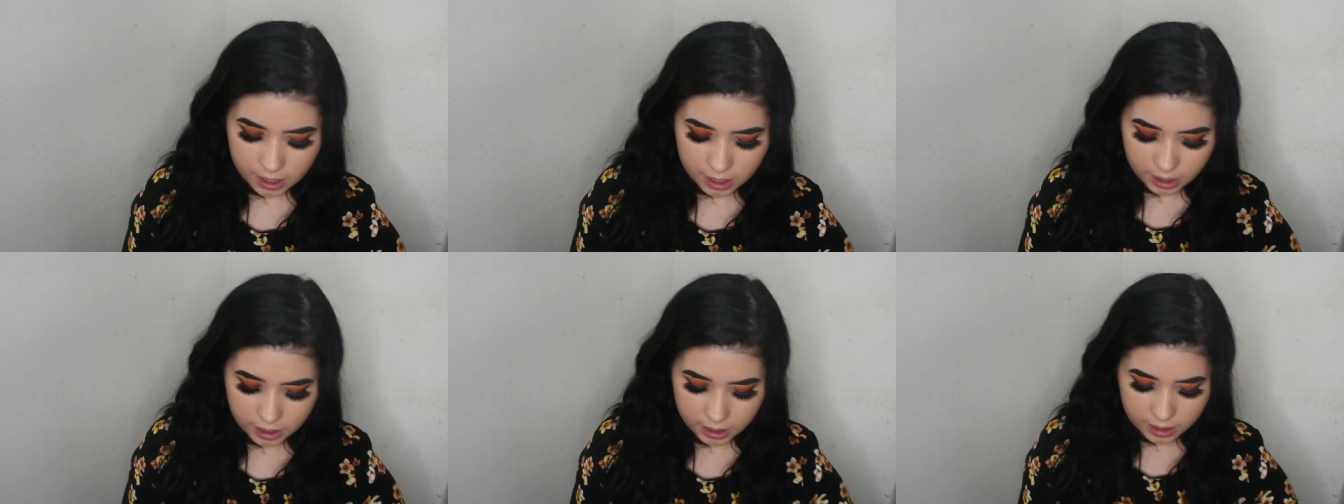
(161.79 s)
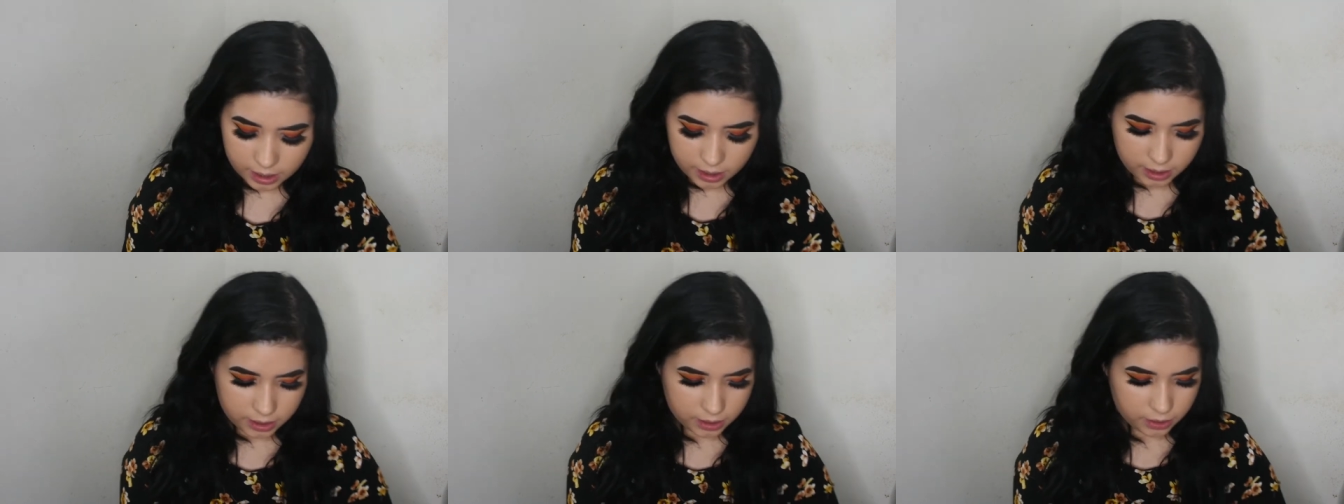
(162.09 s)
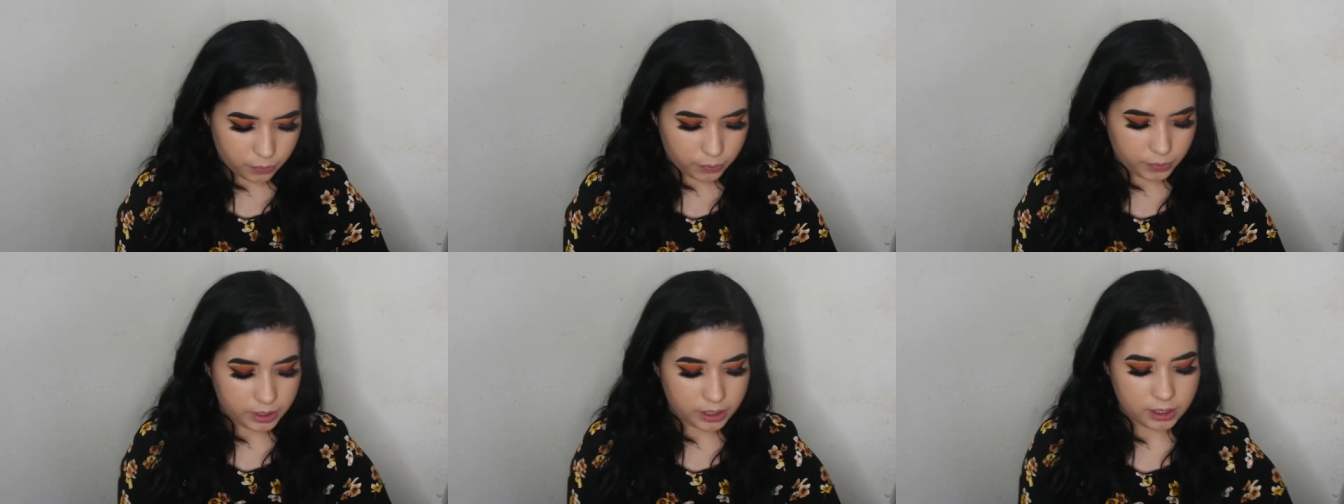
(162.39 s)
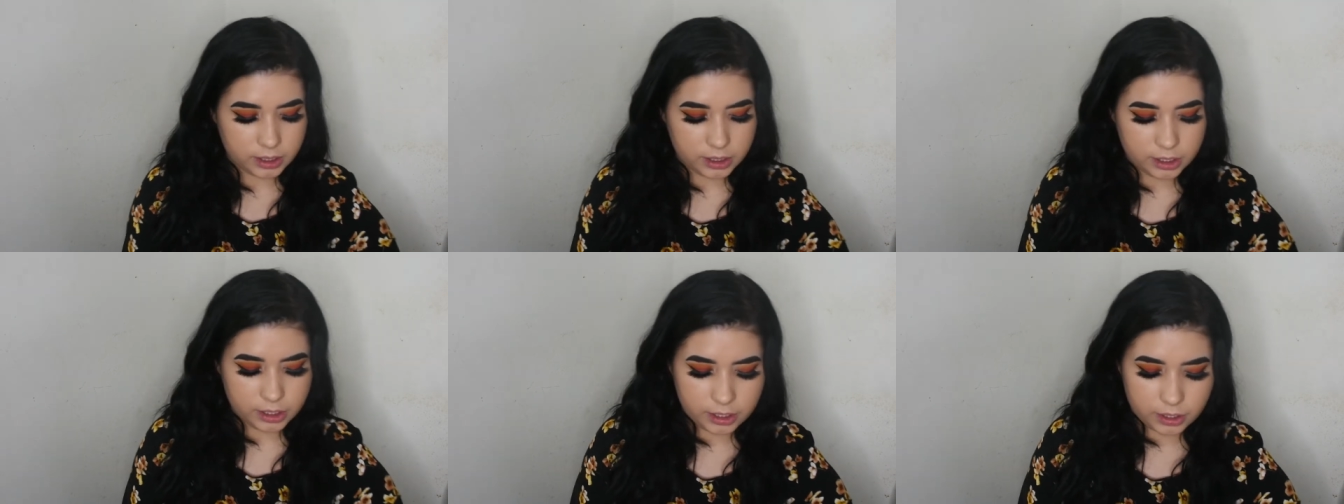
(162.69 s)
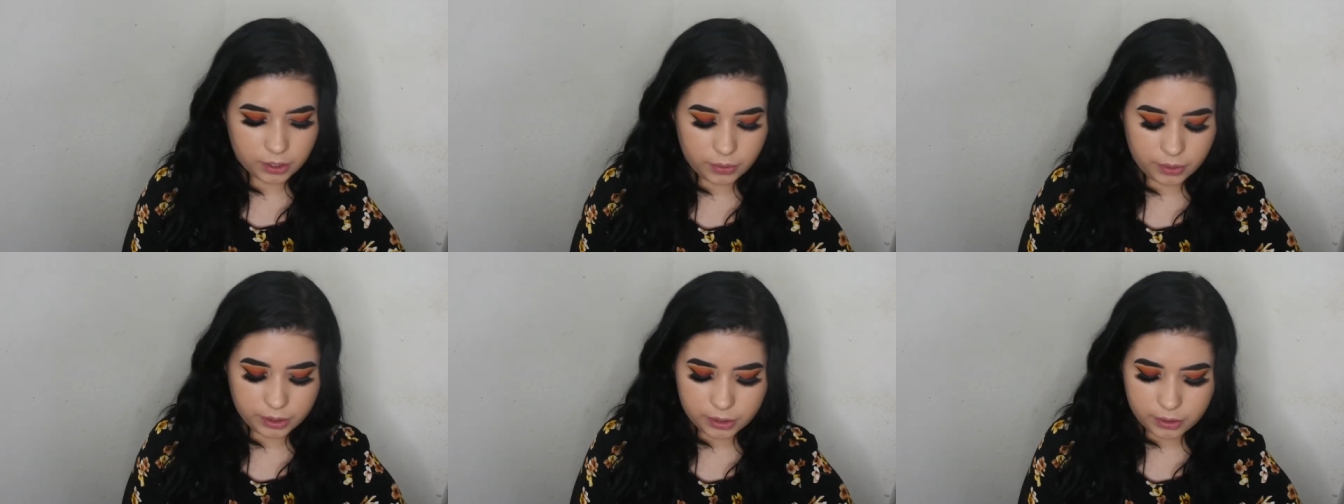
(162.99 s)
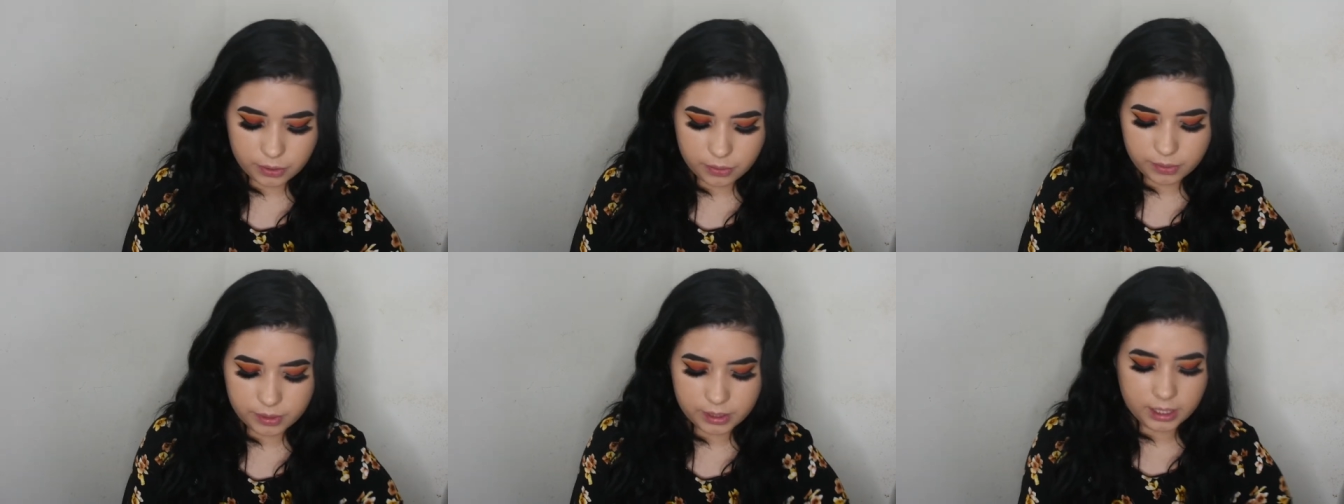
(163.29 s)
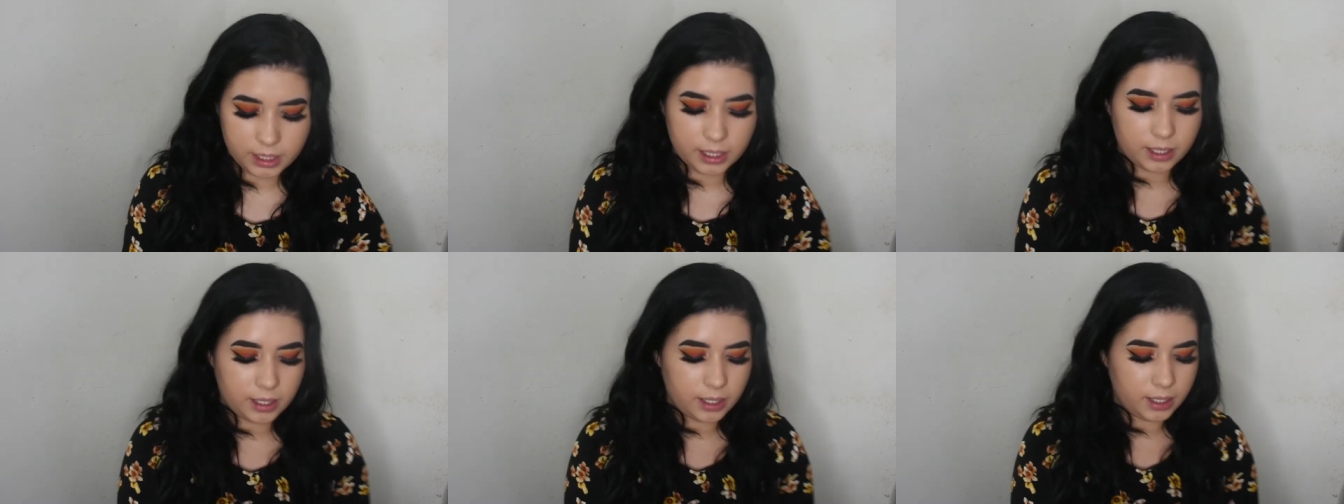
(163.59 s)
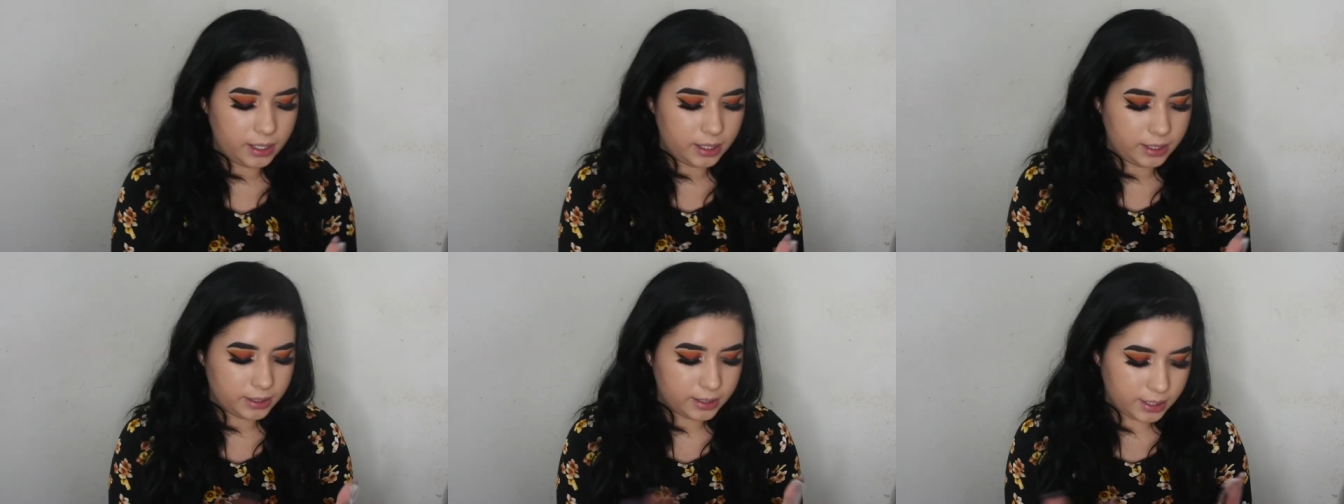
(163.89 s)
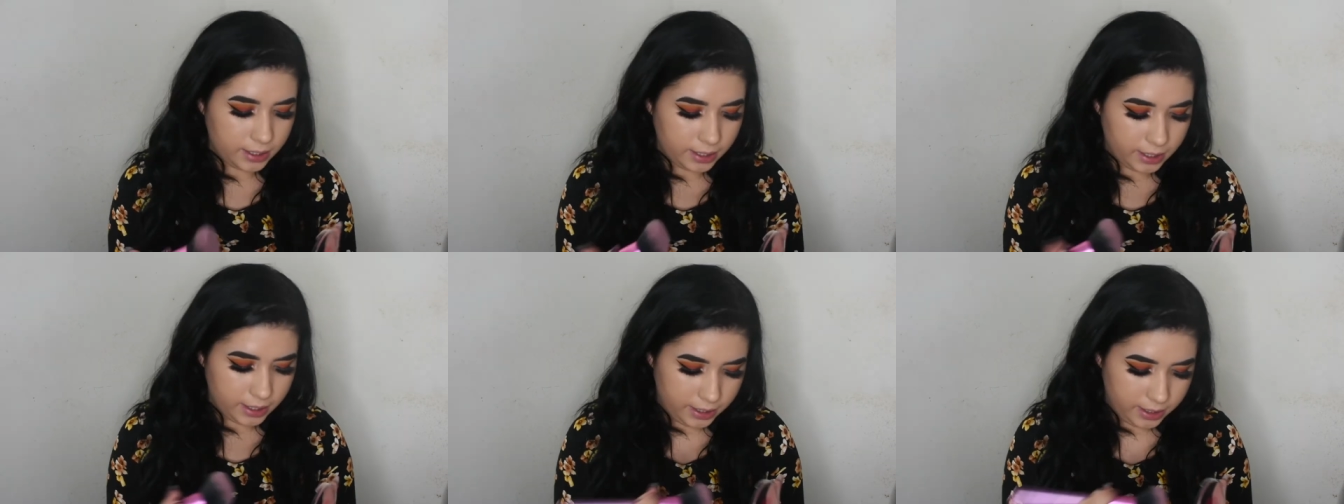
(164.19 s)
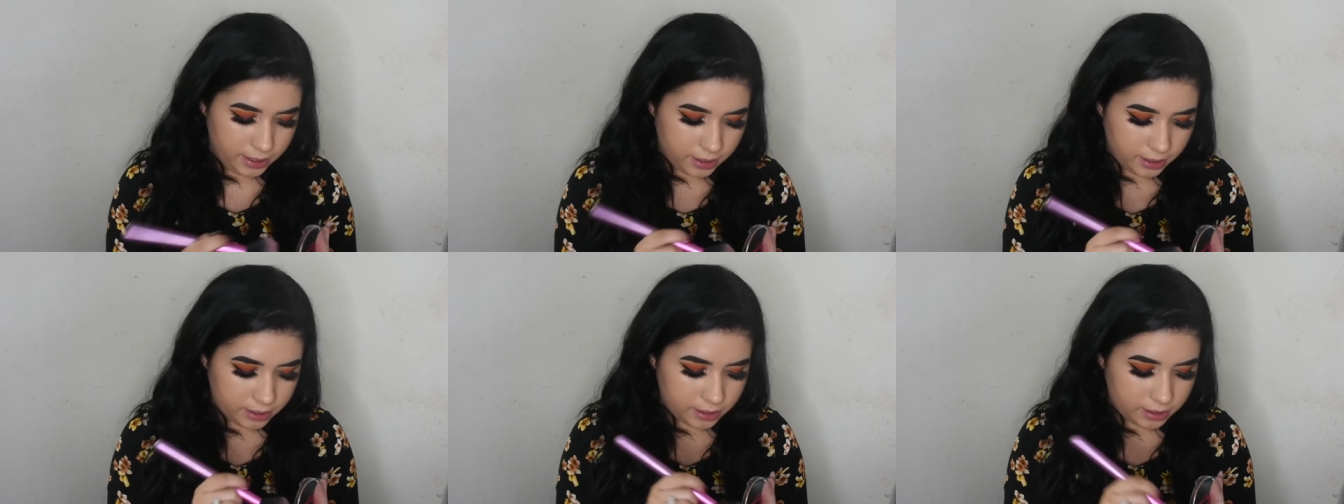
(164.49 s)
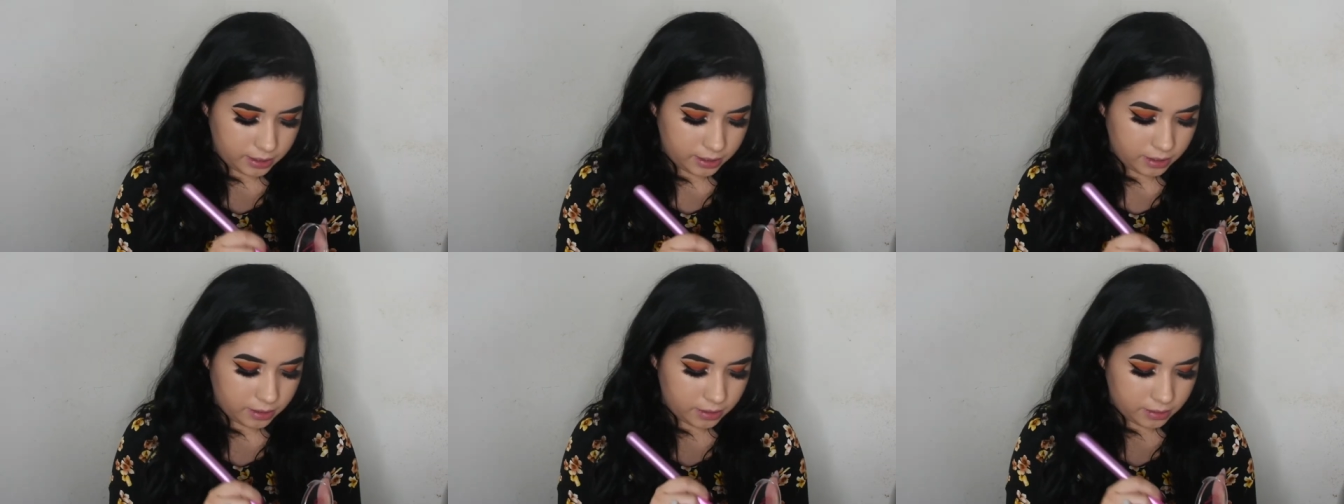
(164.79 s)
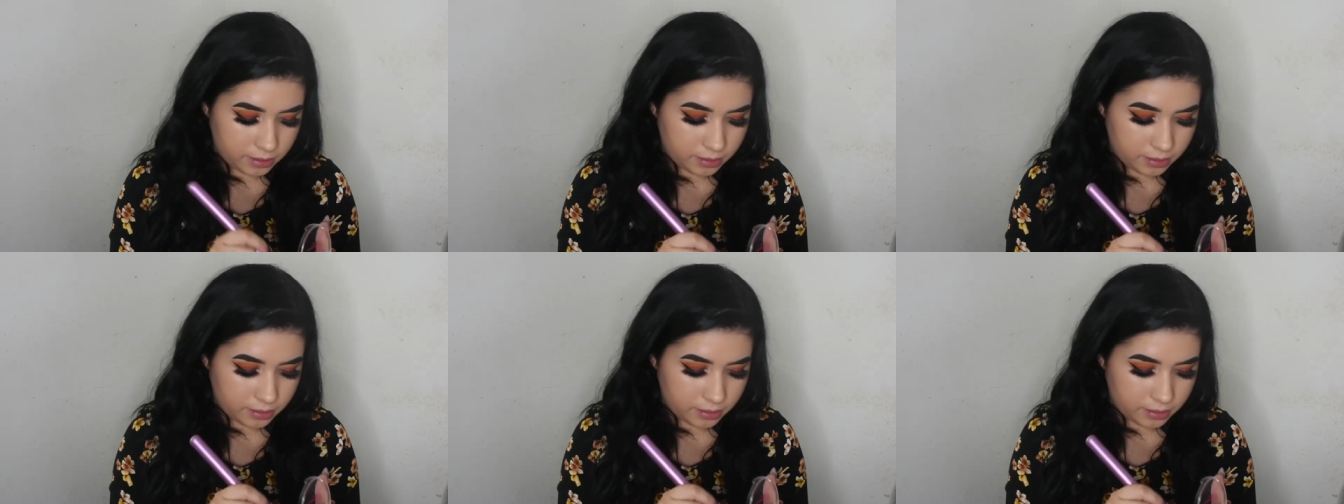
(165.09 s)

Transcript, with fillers: And we are just going to dig into this